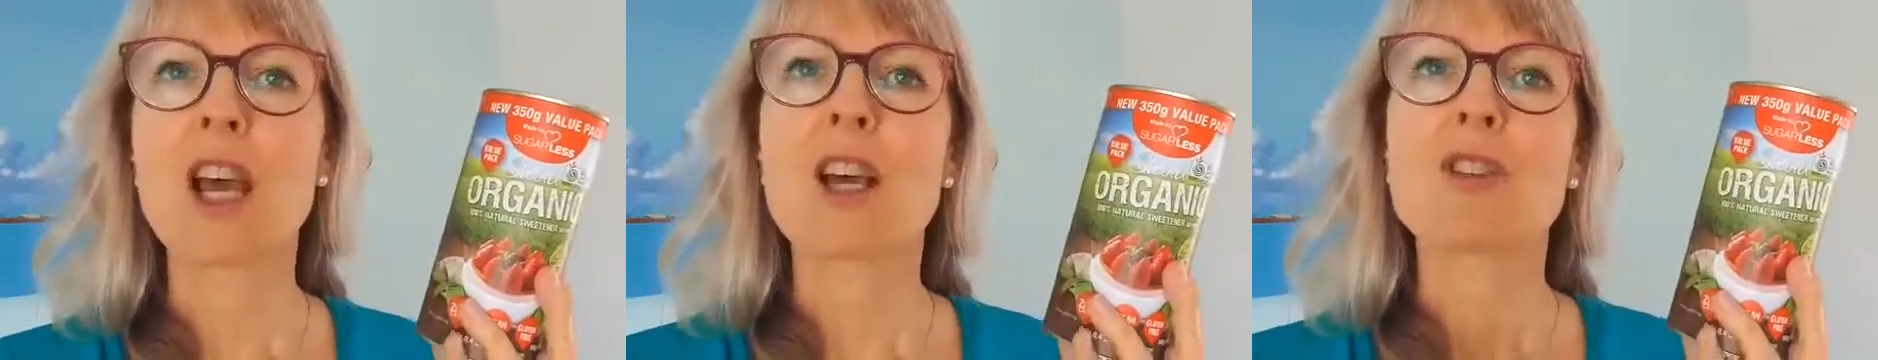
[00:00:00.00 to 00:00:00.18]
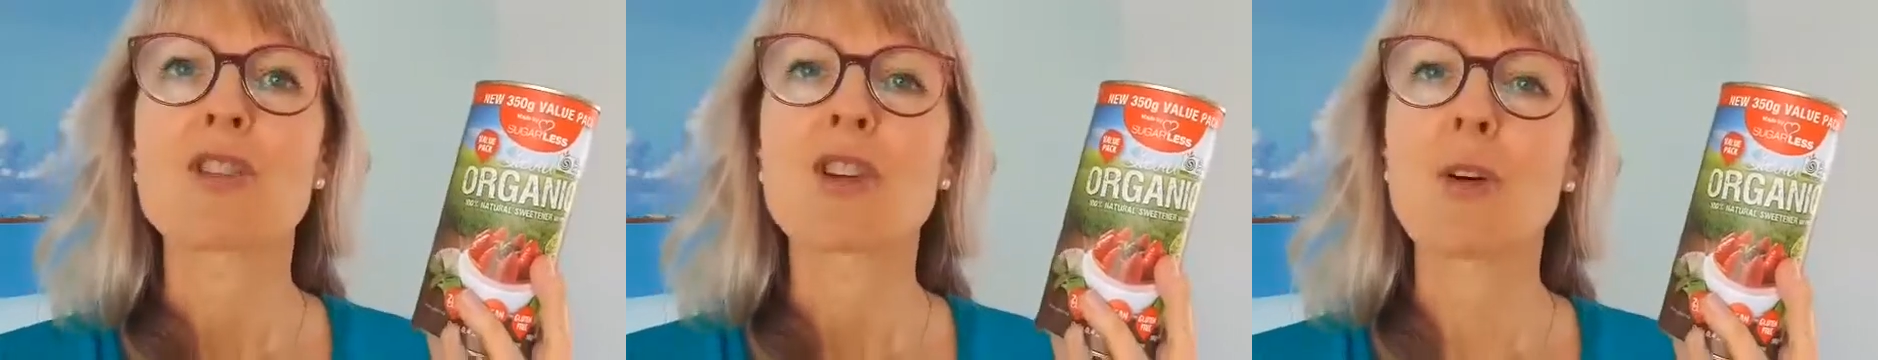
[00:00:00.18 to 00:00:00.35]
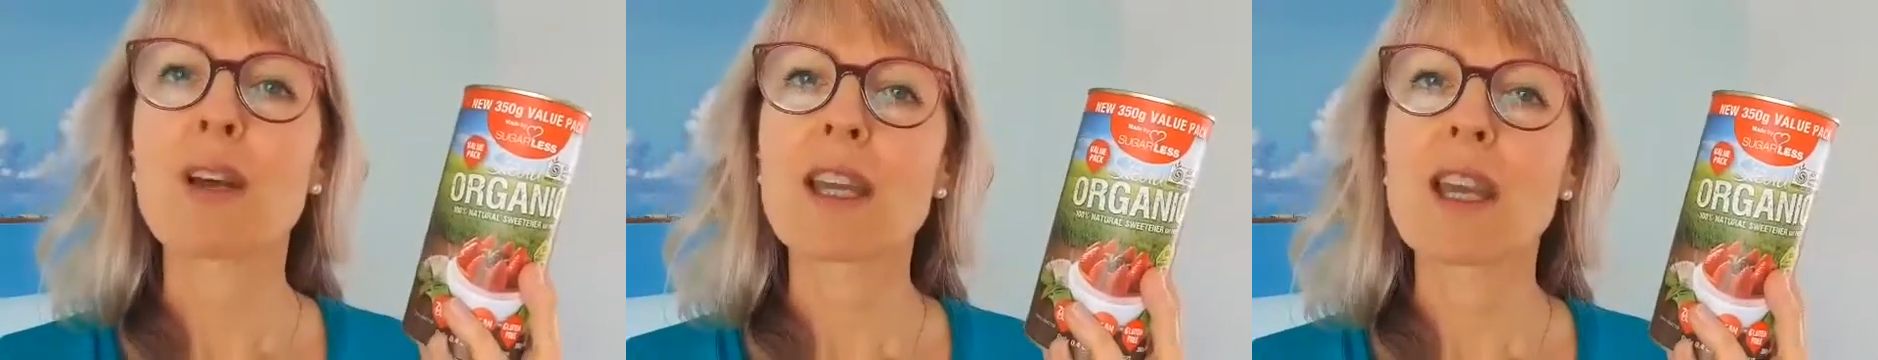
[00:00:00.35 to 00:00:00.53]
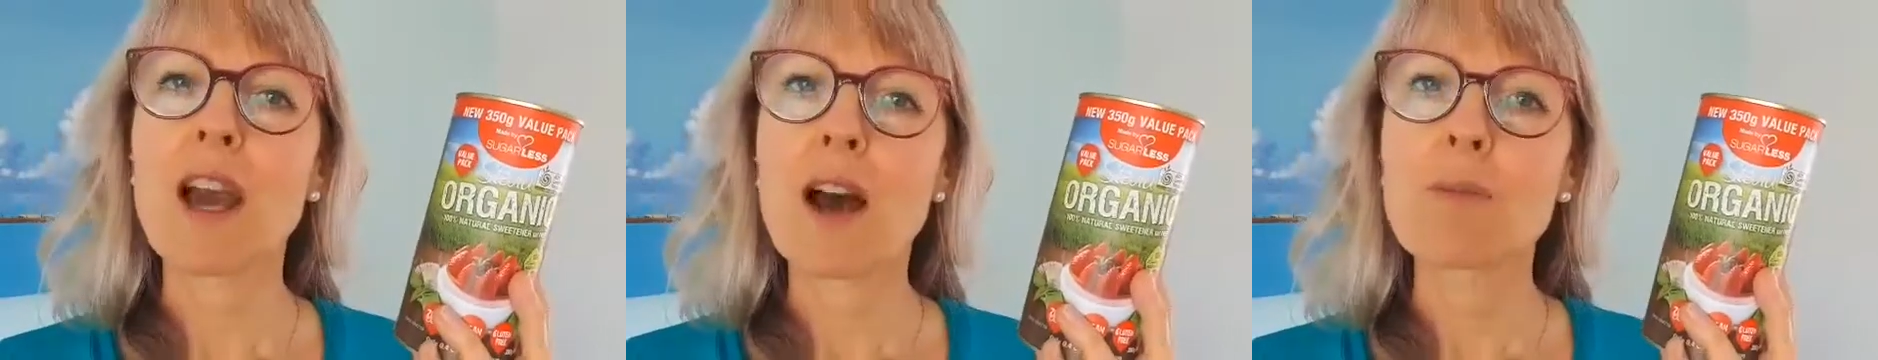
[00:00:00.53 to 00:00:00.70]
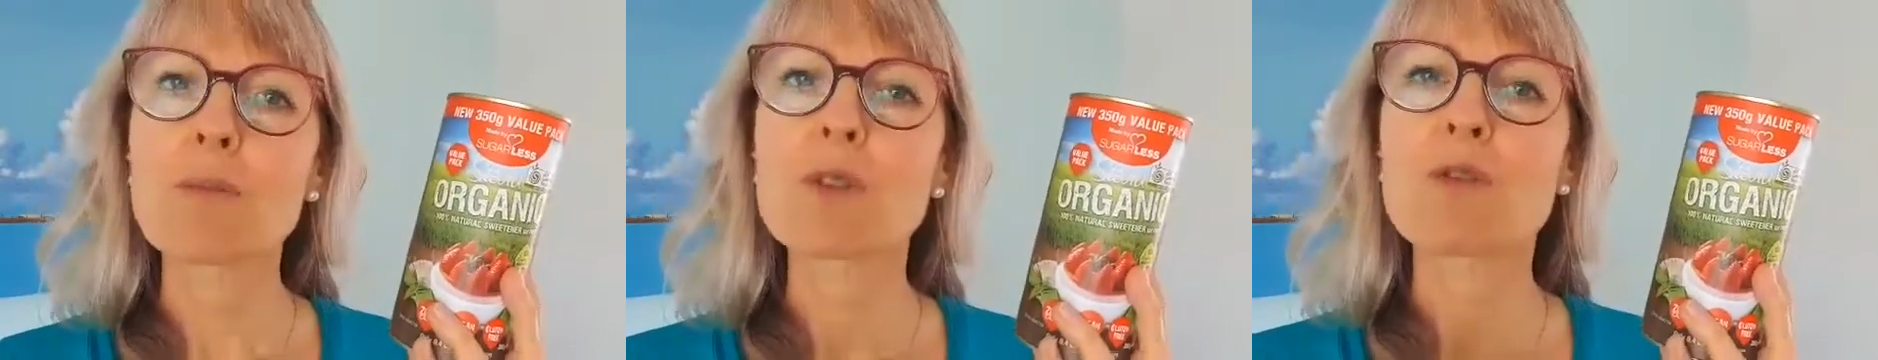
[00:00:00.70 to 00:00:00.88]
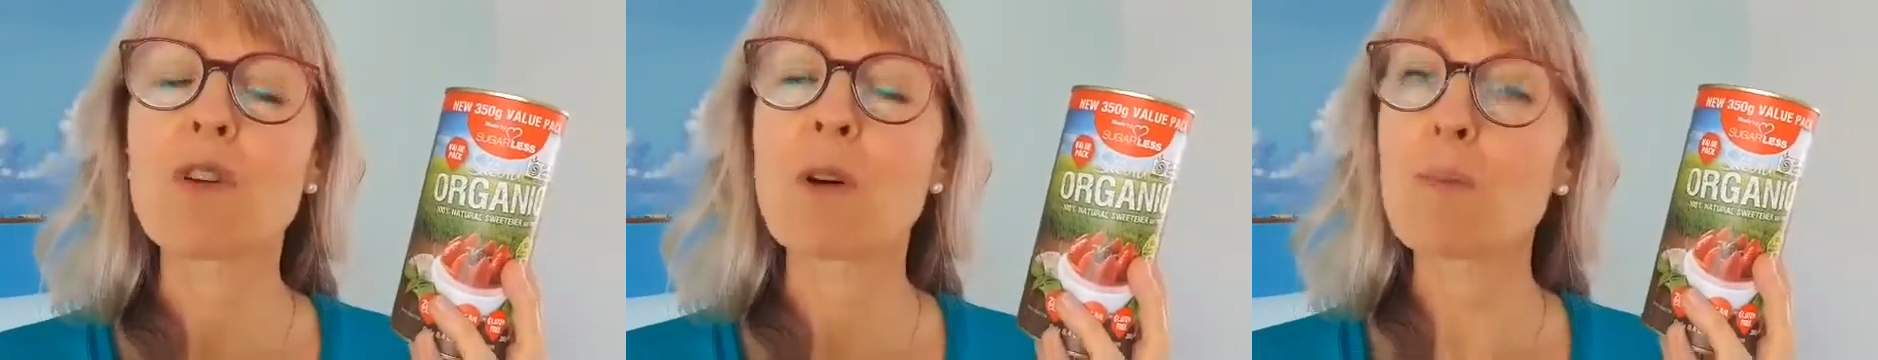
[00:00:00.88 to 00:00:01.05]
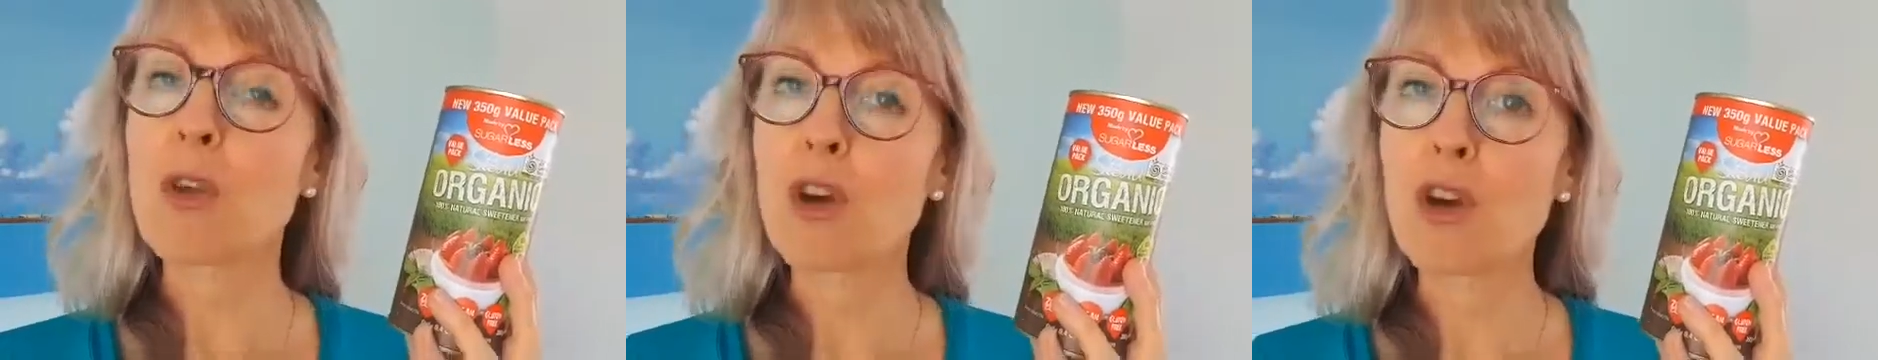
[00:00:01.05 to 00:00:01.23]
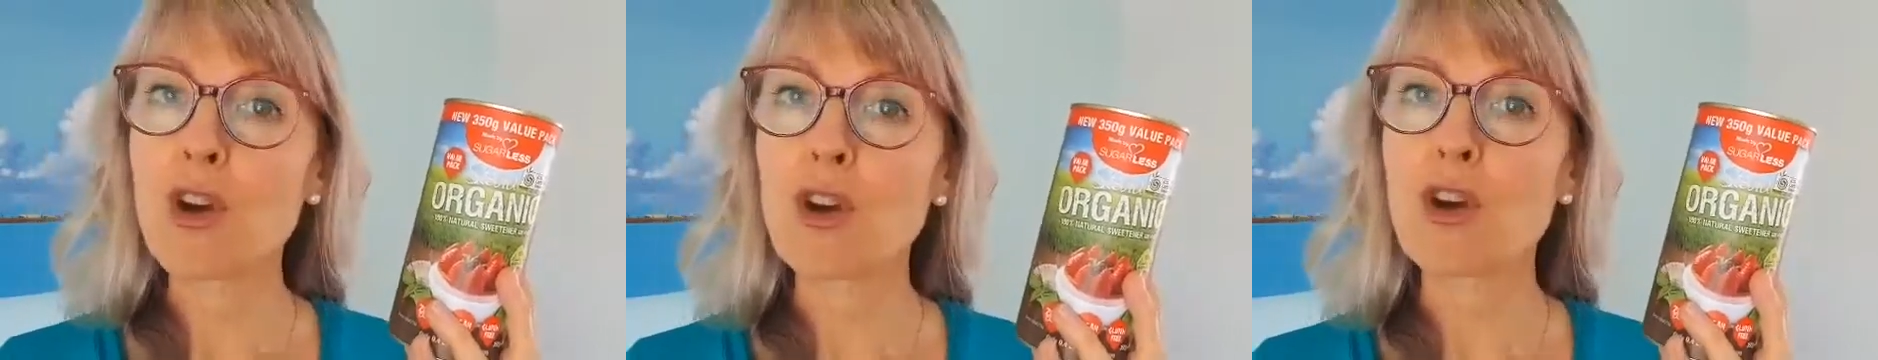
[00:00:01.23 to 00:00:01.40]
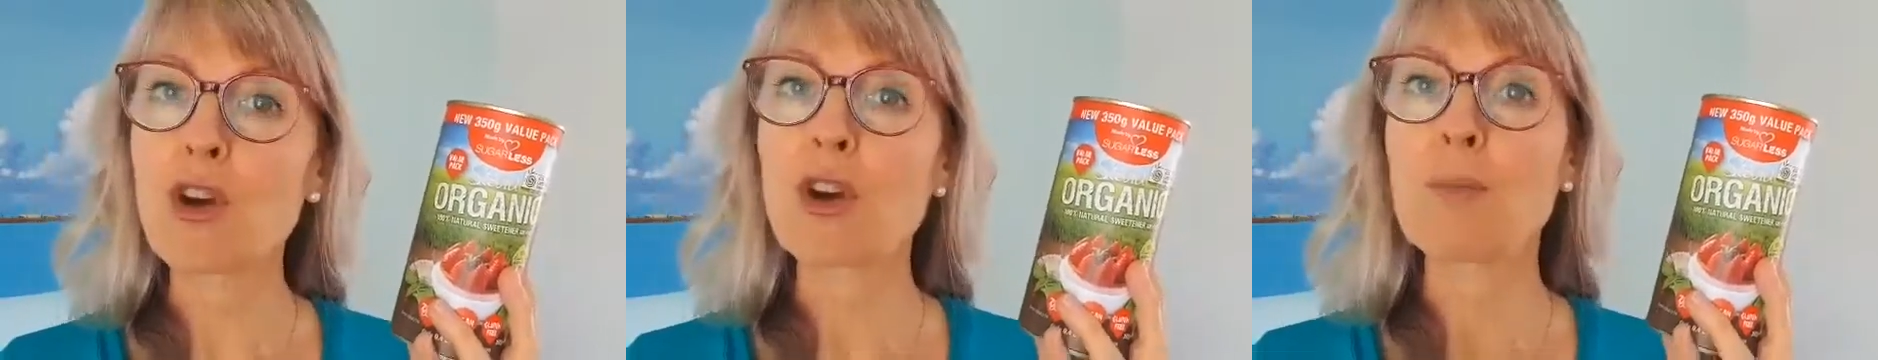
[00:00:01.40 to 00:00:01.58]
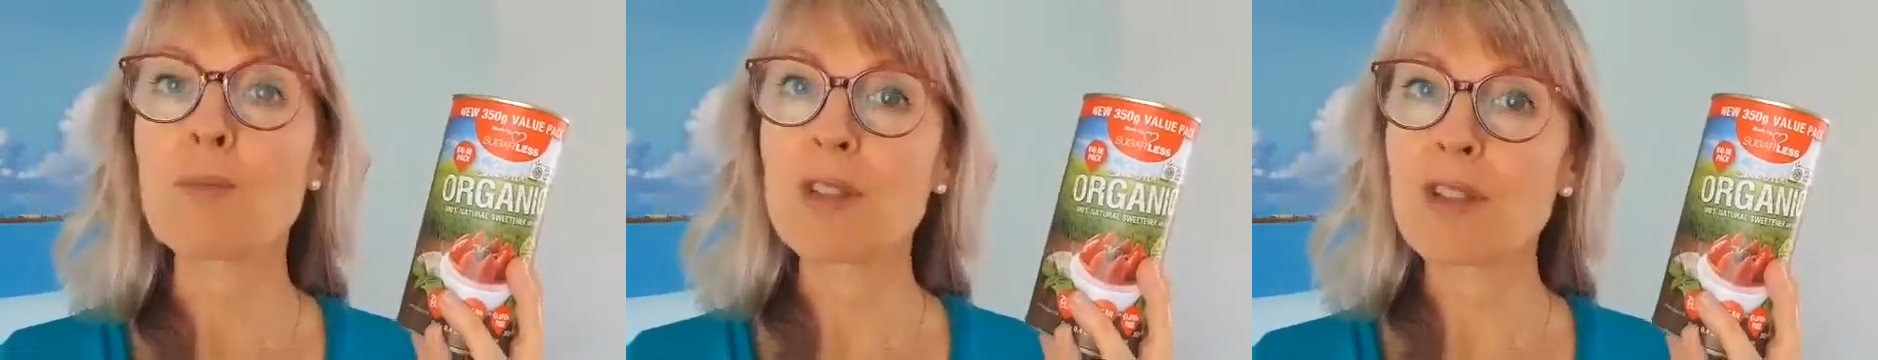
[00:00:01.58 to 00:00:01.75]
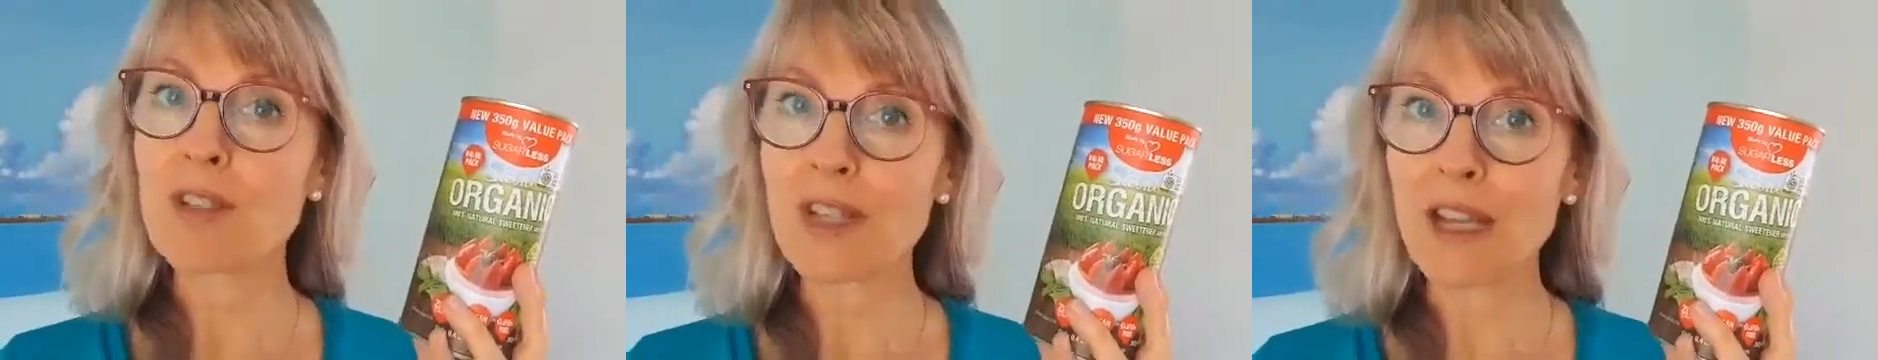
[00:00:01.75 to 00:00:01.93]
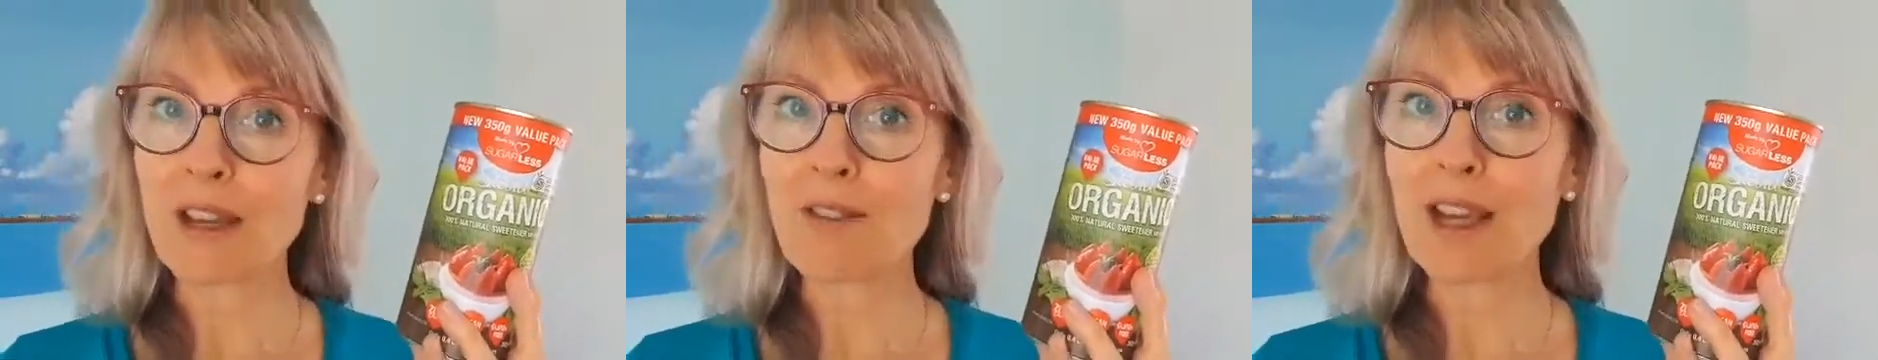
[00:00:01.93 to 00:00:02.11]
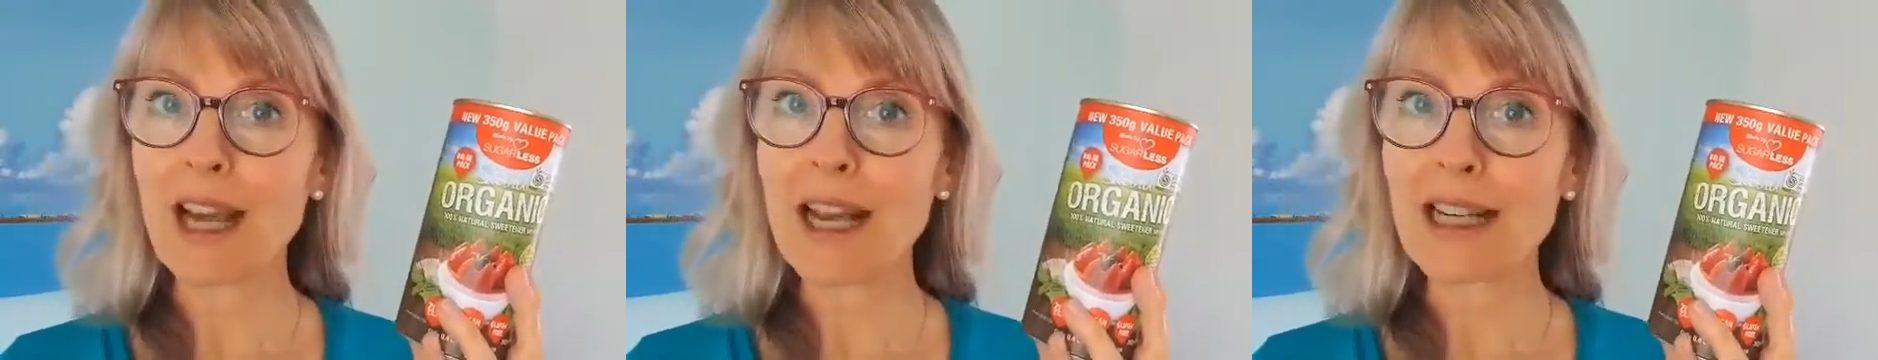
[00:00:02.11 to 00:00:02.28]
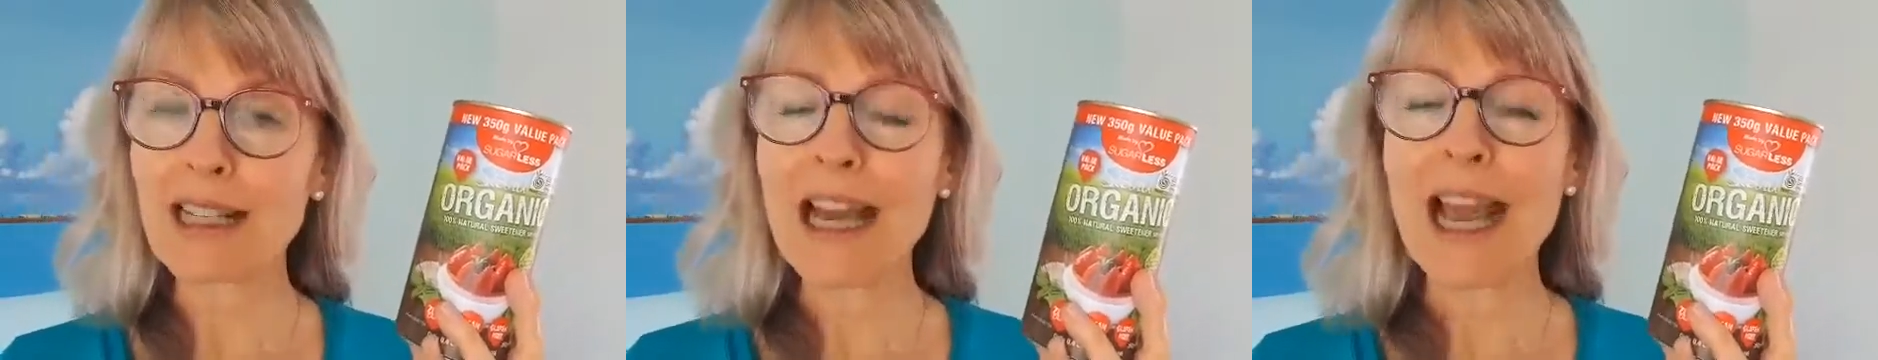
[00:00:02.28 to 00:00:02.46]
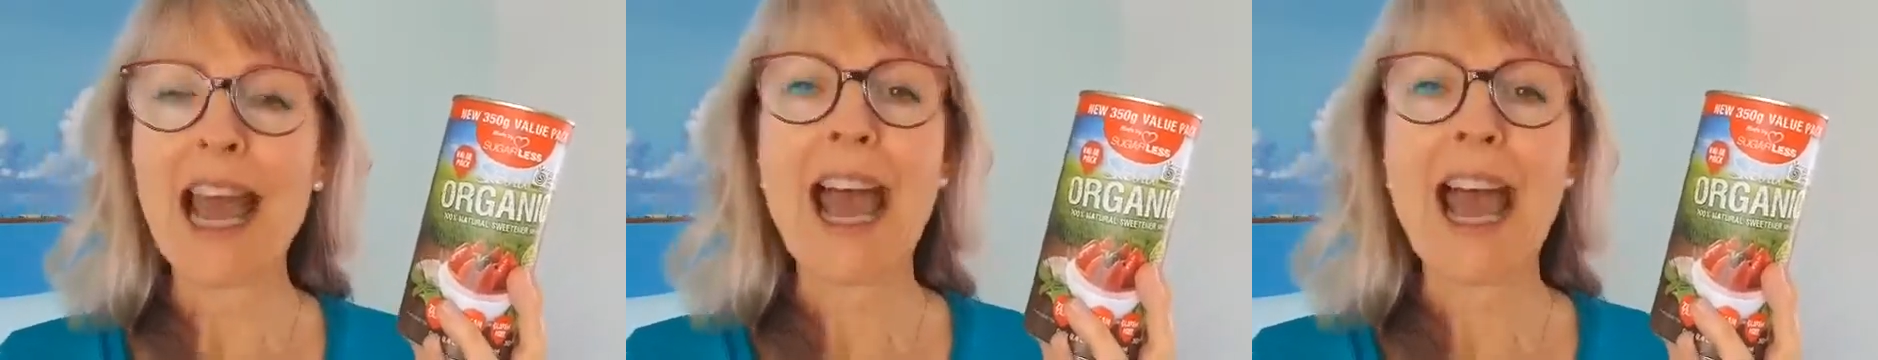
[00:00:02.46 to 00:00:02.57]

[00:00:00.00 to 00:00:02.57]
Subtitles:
So it comes from the herb stevia.